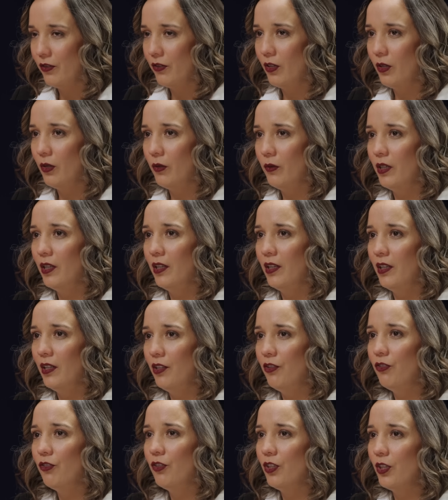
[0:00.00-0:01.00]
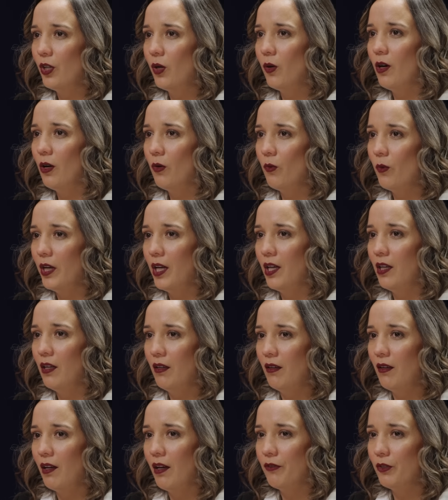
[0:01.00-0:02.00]
So it should go
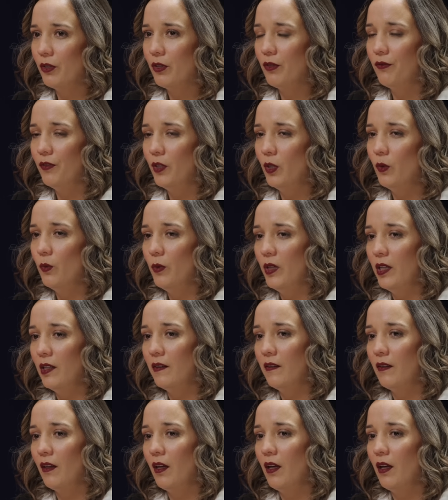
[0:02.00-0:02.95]
away after a few weeks.